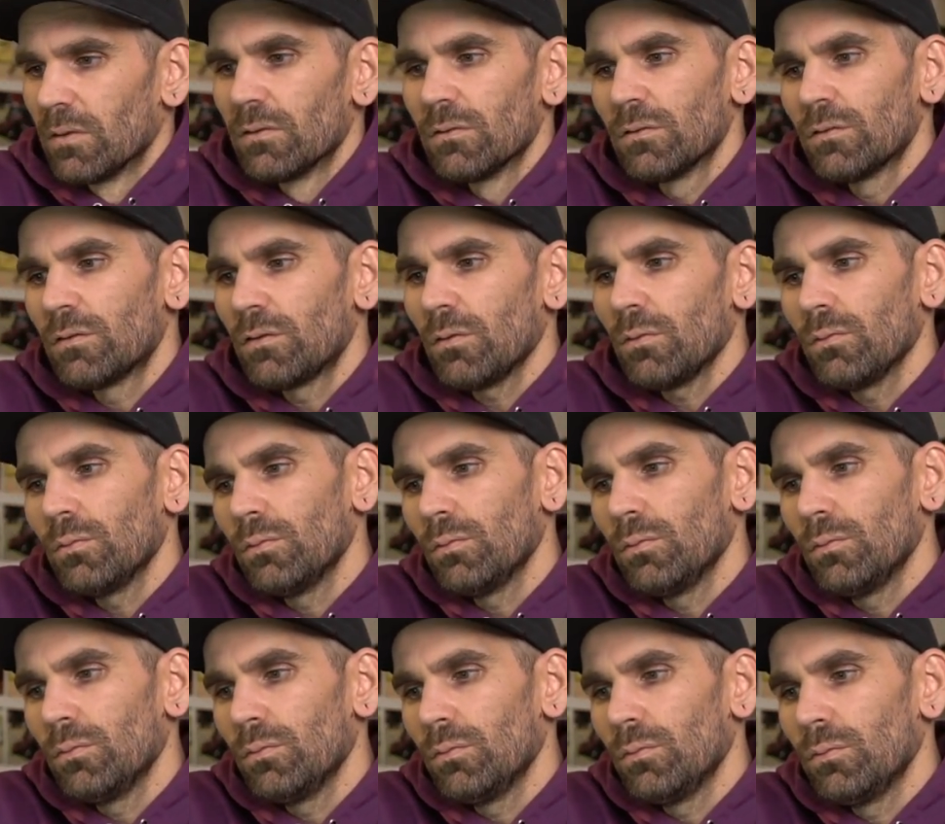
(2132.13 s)

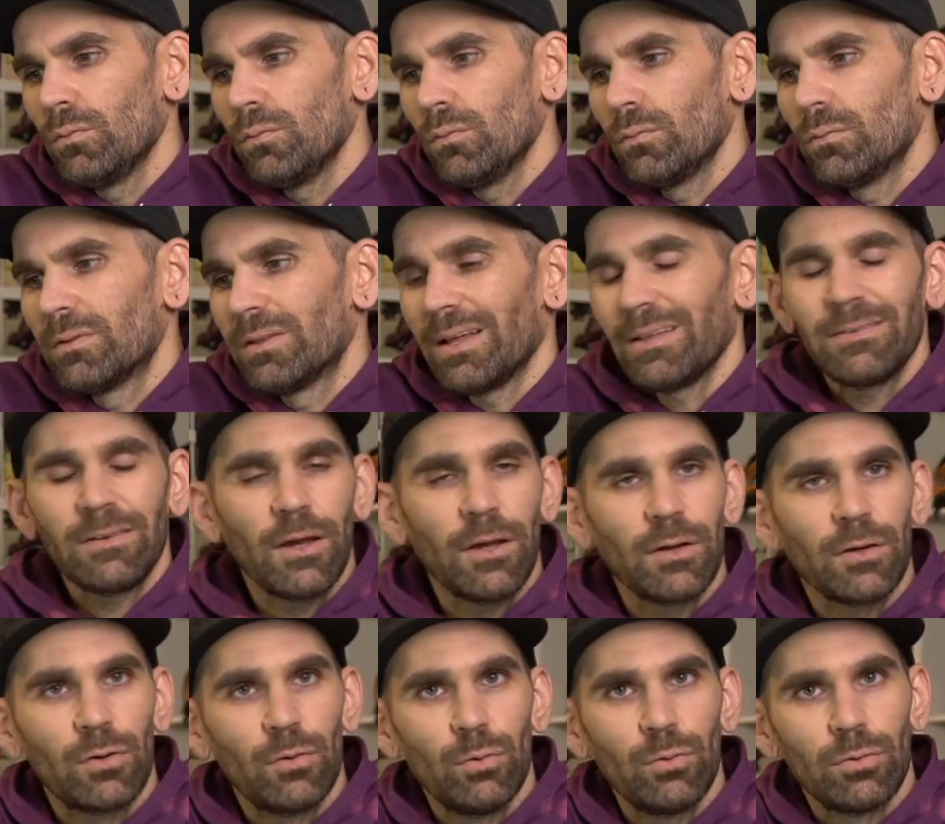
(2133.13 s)
So that's kind
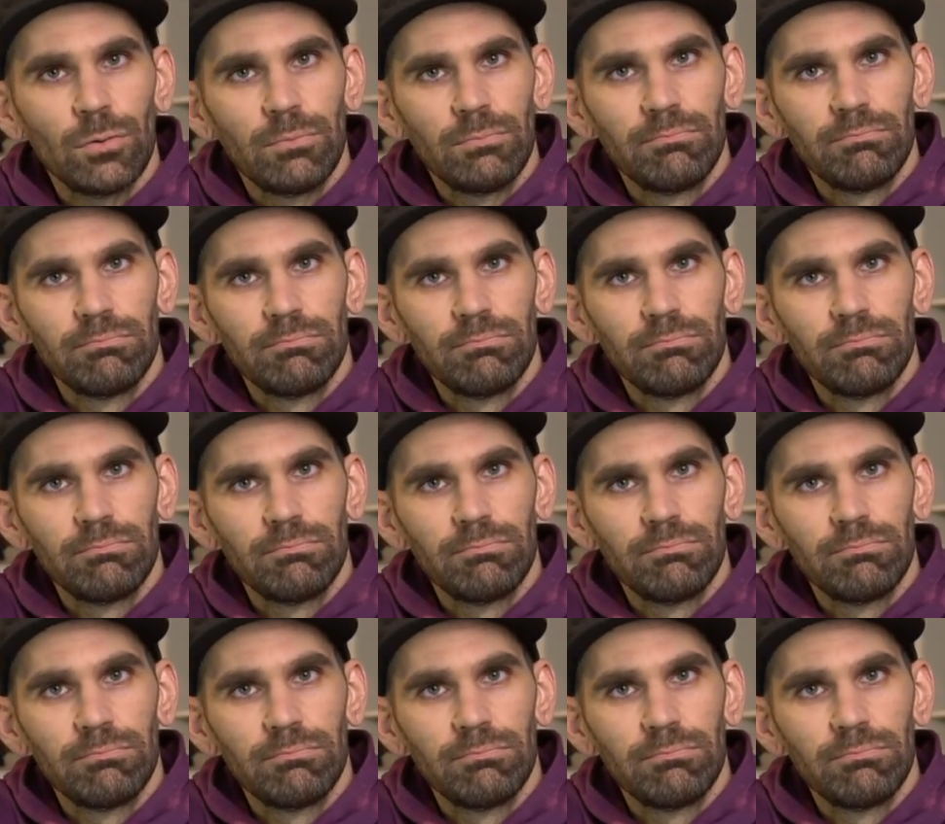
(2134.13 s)
of cool.